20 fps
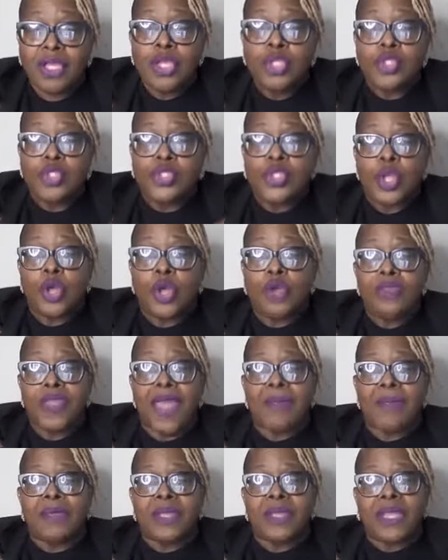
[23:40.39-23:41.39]
So
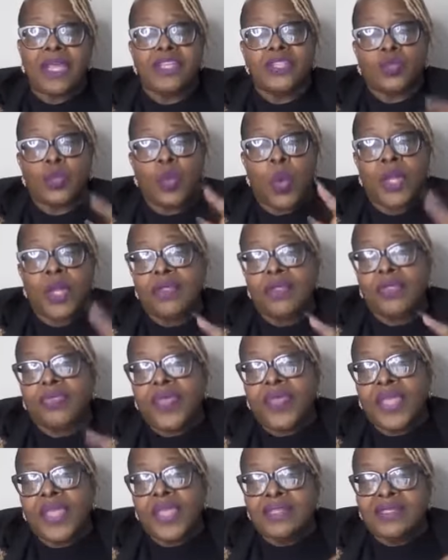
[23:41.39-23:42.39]
that, because one of the
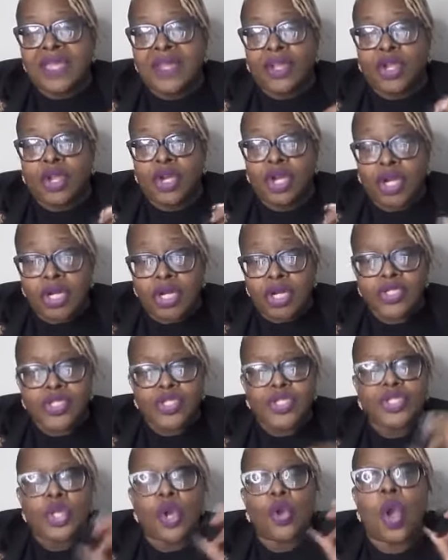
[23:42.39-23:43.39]
things that occurs
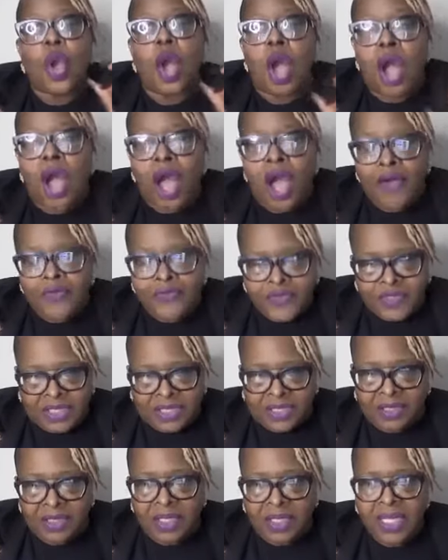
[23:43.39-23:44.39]
so
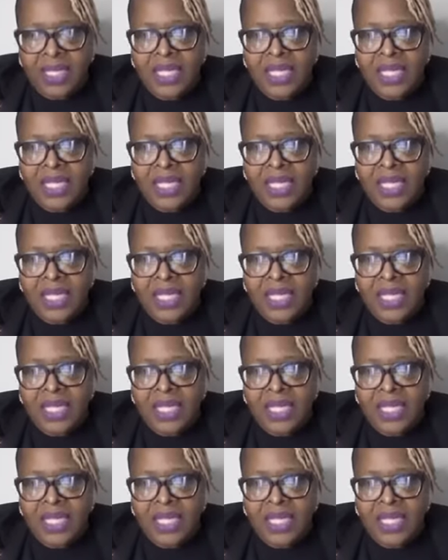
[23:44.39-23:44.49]
often